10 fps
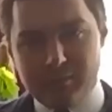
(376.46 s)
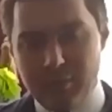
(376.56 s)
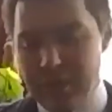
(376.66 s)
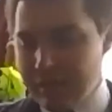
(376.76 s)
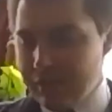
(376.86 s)

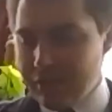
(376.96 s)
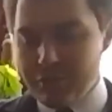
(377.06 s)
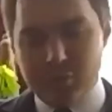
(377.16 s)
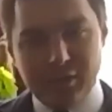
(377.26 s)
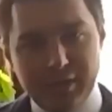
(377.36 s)
but go
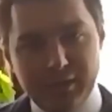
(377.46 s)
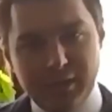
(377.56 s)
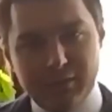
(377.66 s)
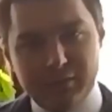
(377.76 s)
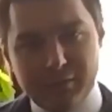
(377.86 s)
through a litany
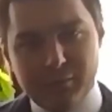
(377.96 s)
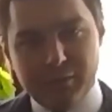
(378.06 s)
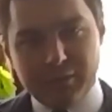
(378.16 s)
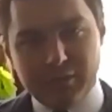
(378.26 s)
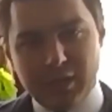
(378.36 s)
of
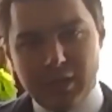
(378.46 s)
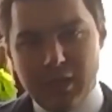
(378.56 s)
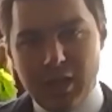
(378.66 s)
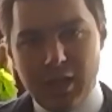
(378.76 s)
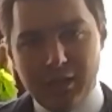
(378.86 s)
different
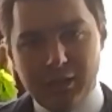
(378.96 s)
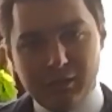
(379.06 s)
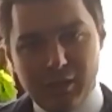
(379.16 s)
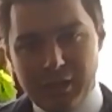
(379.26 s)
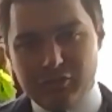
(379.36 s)

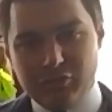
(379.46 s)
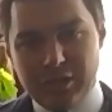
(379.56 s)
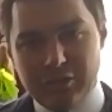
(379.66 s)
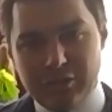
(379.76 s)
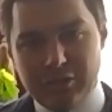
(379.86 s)
leg
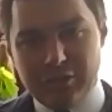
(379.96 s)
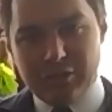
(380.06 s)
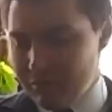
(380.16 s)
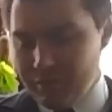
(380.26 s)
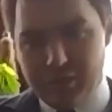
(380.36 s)
stretches to do
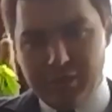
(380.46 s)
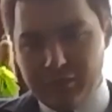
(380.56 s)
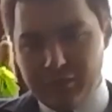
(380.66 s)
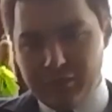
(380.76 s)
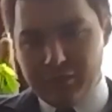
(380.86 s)
with these.
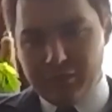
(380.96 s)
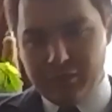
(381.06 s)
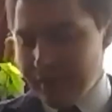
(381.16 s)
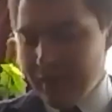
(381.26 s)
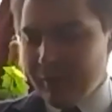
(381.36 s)
They
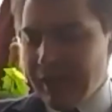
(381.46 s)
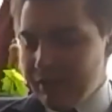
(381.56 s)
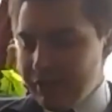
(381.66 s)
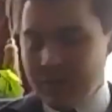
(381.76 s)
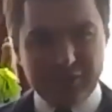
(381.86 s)
really help out.
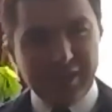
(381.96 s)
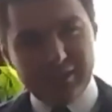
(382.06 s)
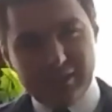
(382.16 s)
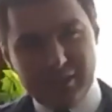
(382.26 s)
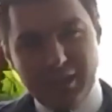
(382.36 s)
You don't
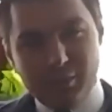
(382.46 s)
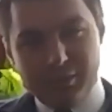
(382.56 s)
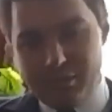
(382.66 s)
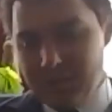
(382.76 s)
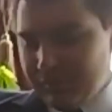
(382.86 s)
technically need one
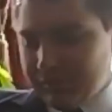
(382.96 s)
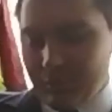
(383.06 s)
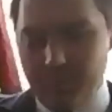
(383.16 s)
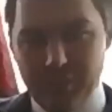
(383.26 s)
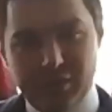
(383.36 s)
of these,
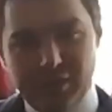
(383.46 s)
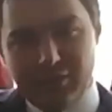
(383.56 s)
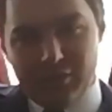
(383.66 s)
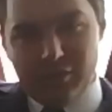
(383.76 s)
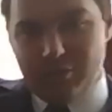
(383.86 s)
but they do